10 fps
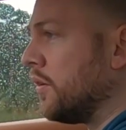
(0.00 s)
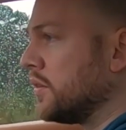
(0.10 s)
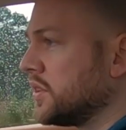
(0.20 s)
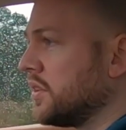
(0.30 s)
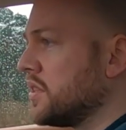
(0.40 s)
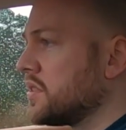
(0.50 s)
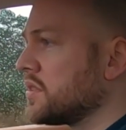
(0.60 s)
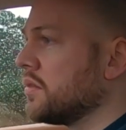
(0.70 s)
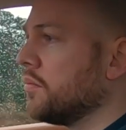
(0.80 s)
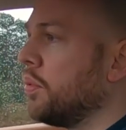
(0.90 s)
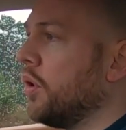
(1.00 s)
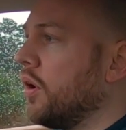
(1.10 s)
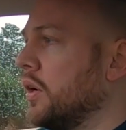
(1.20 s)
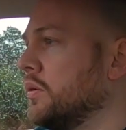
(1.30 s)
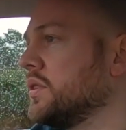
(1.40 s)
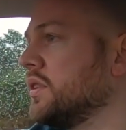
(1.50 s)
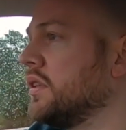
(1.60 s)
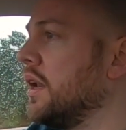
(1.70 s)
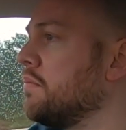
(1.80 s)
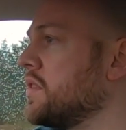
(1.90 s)
So there's potholes and
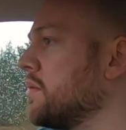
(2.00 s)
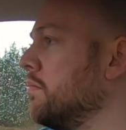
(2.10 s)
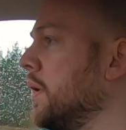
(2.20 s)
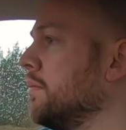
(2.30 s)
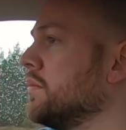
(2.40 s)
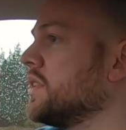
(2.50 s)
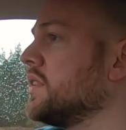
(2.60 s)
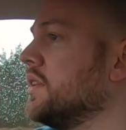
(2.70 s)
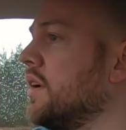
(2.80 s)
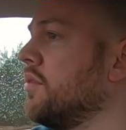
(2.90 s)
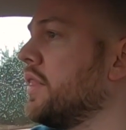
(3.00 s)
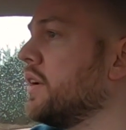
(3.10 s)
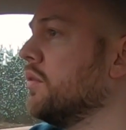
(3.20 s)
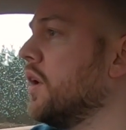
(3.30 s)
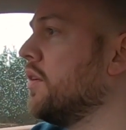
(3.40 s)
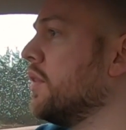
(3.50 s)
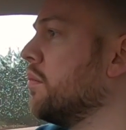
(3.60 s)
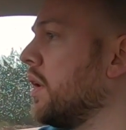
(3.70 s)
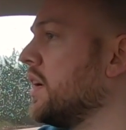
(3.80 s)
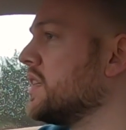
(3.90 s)
lumps and bumps and everything all over the
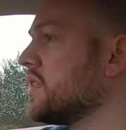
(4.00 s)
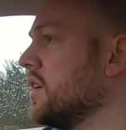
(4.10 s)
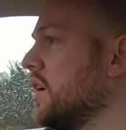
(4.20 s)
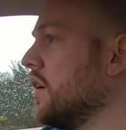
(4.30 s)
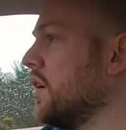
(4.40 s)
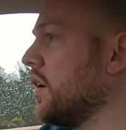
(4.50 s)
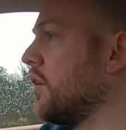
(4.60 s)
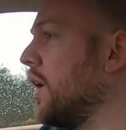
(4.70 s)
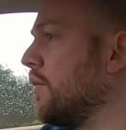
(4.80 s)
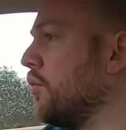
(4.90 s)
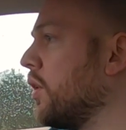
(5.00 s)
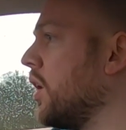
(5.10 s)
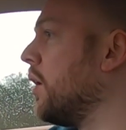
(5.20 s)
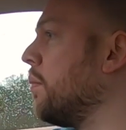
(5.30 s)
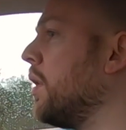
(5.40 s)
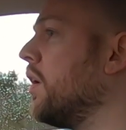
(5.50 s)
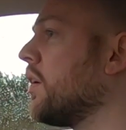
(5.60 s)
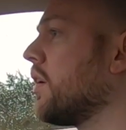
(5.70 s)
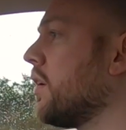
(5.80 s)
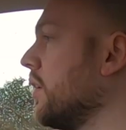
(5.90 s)
place. Gravel car park.
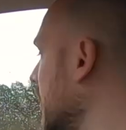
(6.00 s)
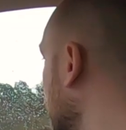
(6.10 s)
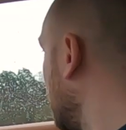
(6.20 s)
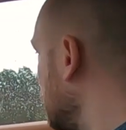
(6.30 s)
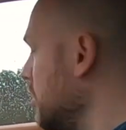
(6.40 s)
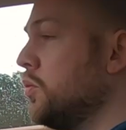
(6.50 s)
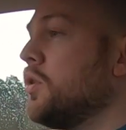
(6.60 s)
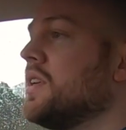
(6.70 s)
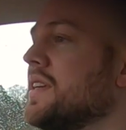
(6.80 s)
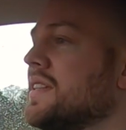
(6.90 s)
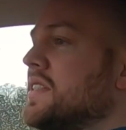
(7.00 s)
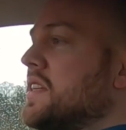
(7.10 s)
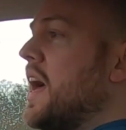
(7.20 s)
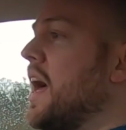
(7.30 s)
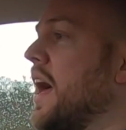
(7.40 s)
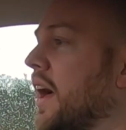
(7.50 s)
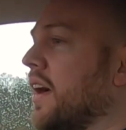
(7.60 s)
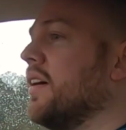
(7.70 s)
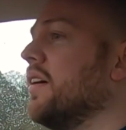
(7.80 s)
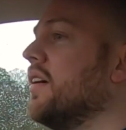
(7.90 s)
You wouldn't dare
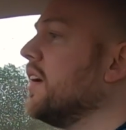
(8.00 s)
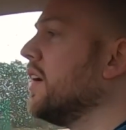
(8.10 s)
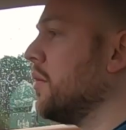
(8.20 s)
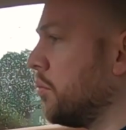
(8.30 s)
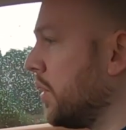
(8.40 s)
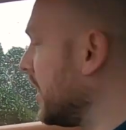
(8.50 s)
bring